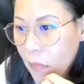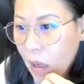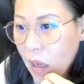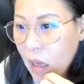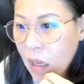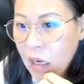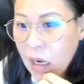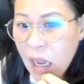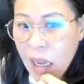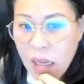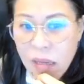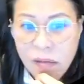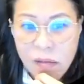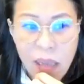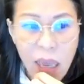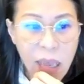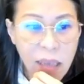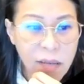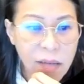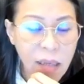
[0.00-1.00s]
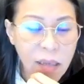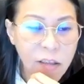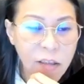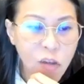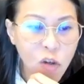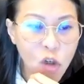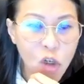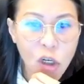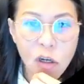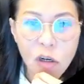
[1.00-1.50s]
Anais asks our ah,
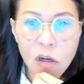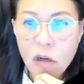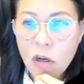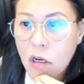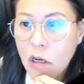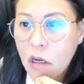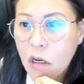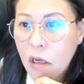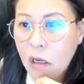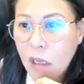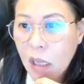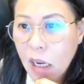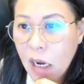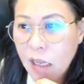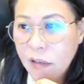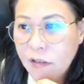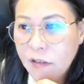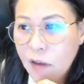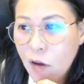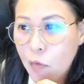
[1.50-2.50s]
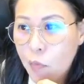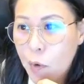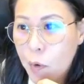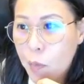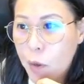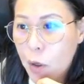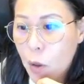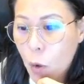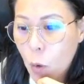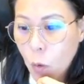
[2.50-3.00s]
teacher, can I sell
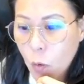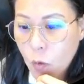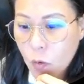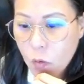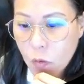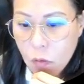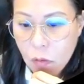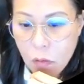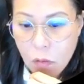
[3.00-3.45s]
baby clothes?